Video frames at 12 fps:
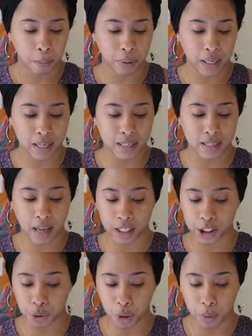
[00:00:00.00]
Being
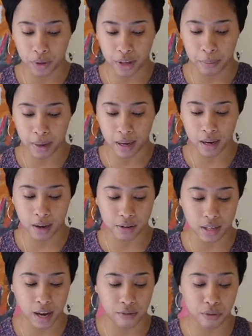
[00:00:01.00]
sexual with a man
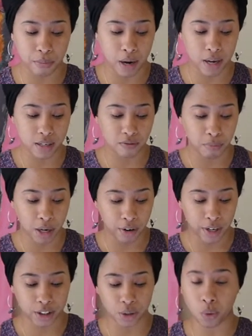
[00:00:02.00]
outside of the bonds of
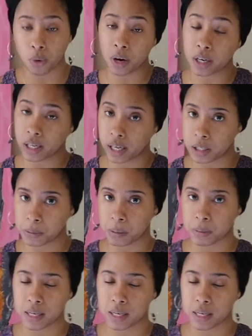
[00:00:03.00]
marriage or engagement,